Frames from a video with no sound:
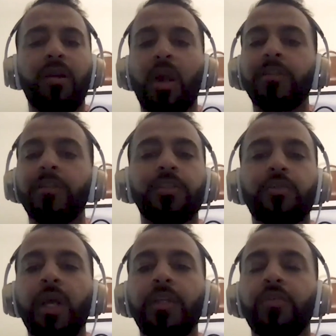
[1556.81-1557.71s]
not just
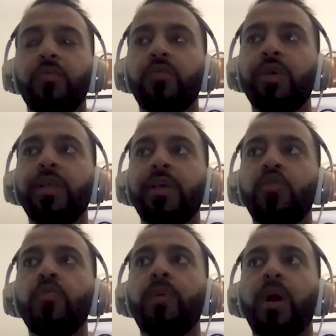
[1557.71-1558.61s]
rideshare, really
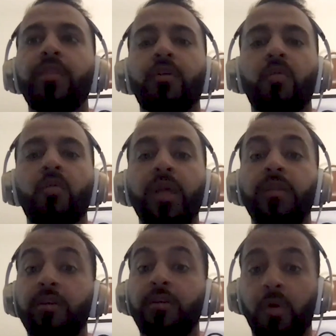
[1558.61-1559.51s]
coupon their way
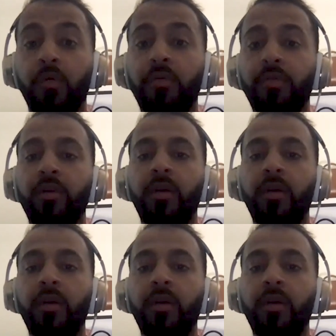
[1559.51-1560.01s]
into growth.